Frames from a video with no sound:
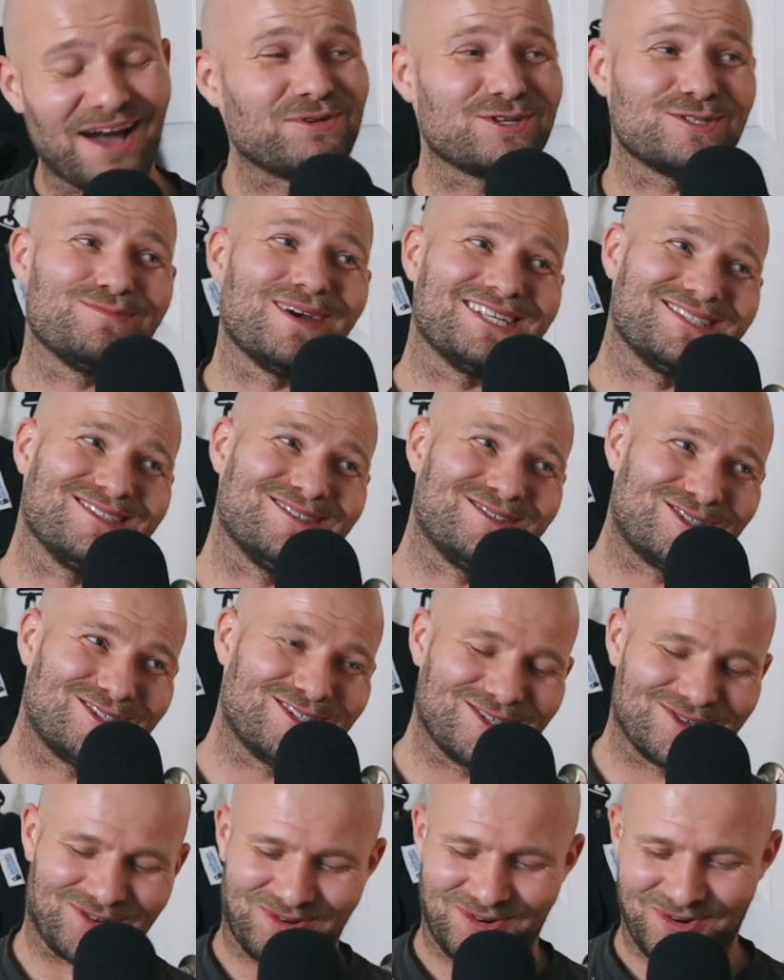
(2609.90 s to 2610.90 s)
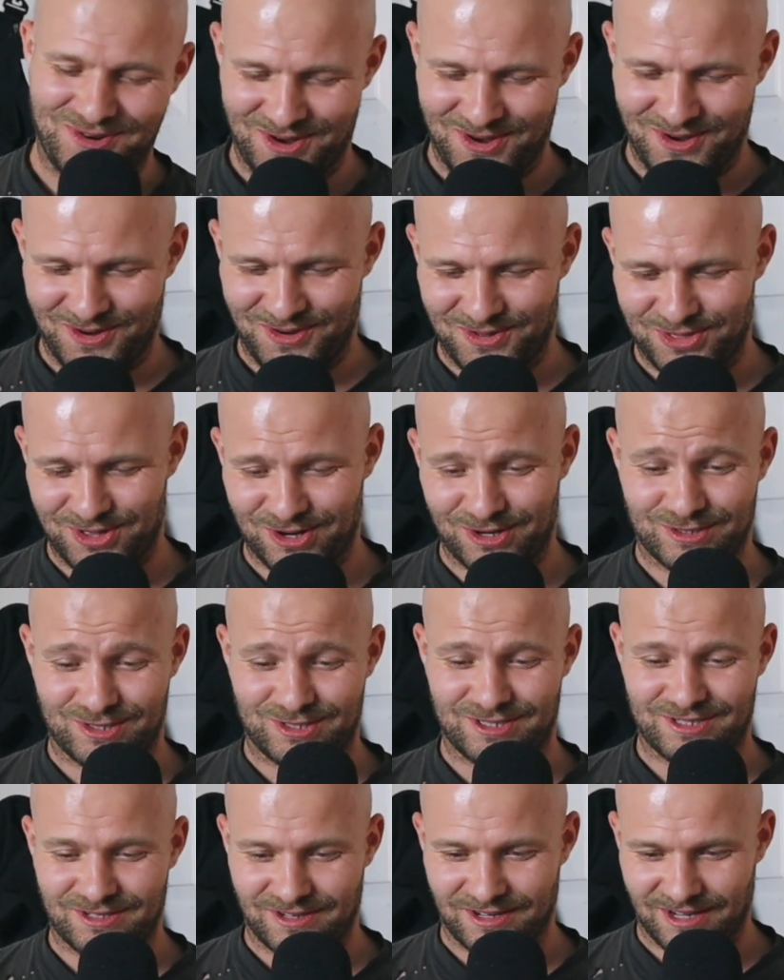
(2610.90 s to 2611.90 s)
was message 2.
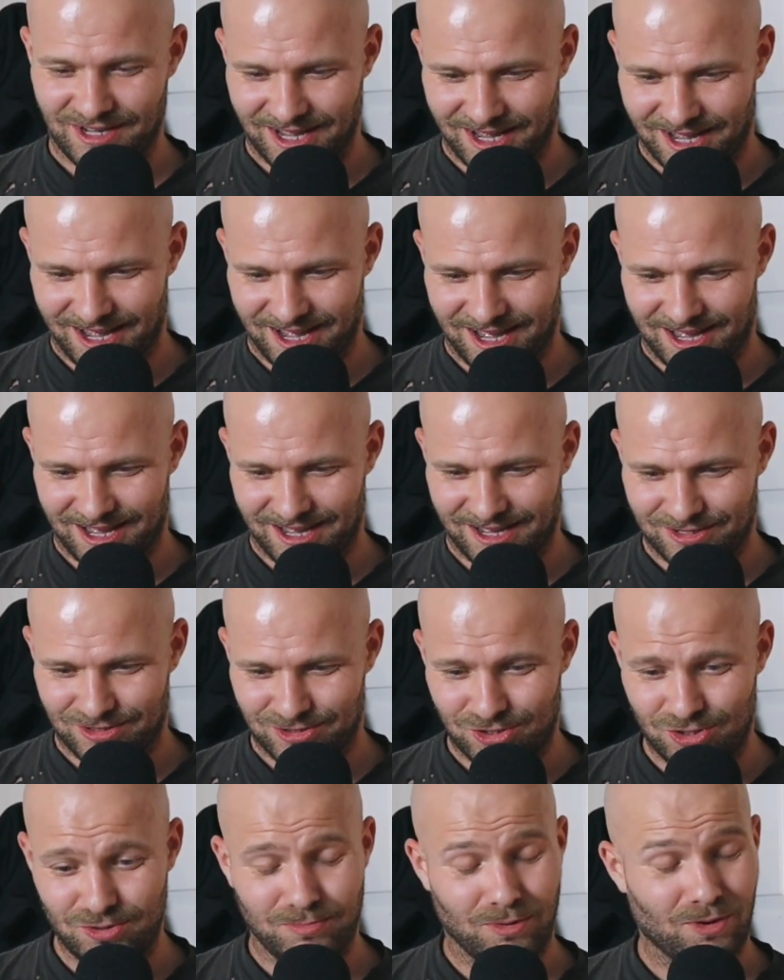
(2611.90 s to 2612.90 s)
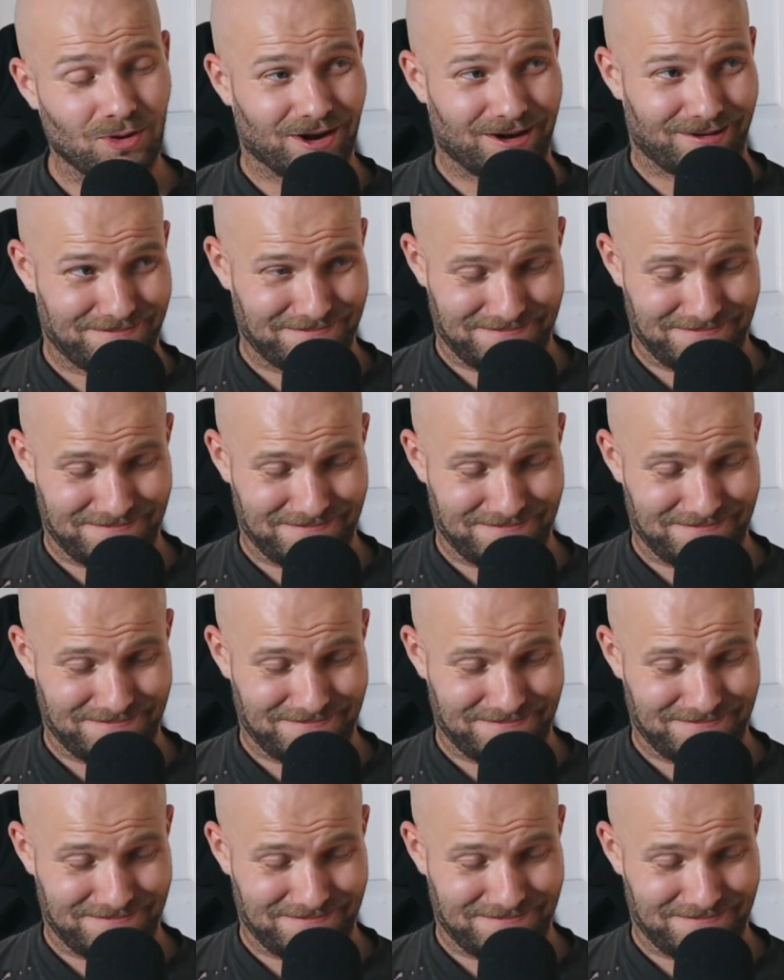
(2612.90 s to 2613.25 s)
There's 2 more.